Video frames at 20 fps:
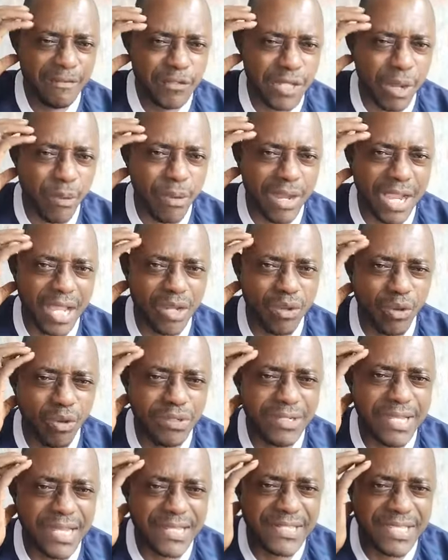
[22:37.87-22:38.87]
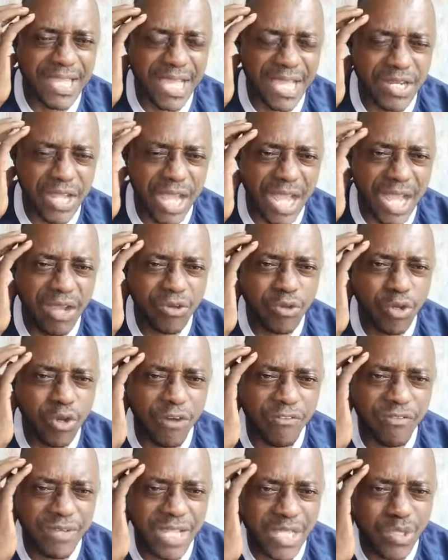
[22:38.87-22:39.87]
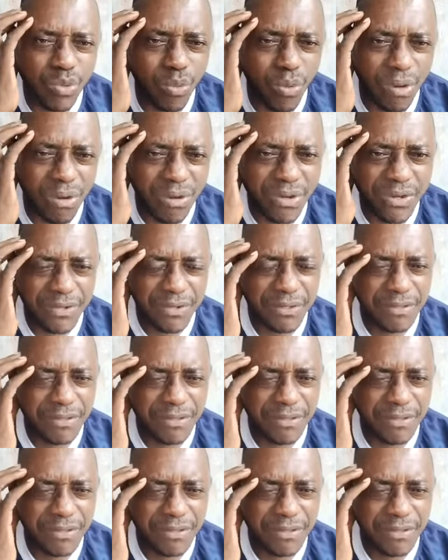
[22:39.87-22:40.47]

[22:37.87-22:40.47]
so that we can understand how governance work.